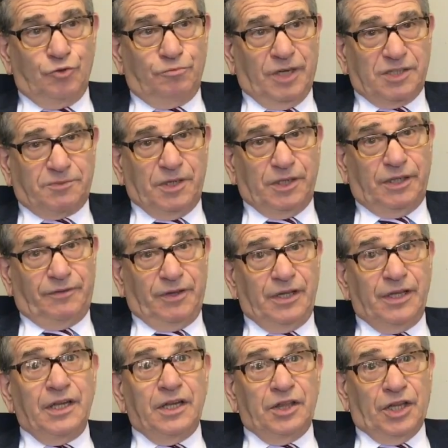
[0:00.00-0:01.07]
You must be
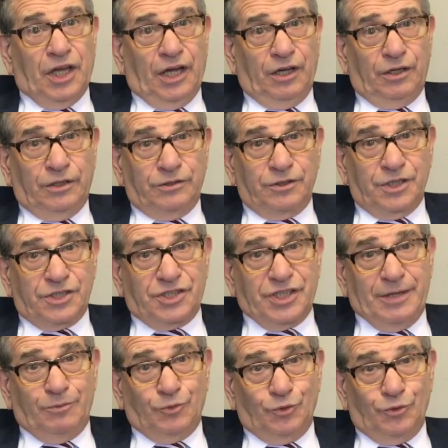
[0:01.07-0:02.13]
living not under the
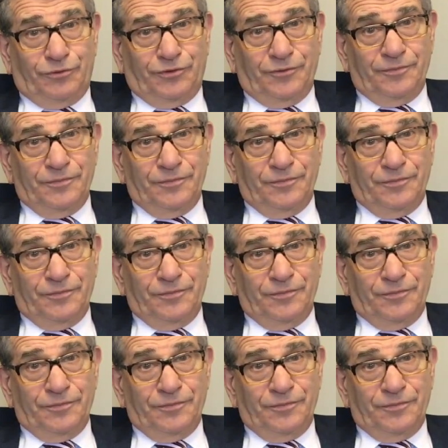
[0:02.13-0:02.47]
same roof.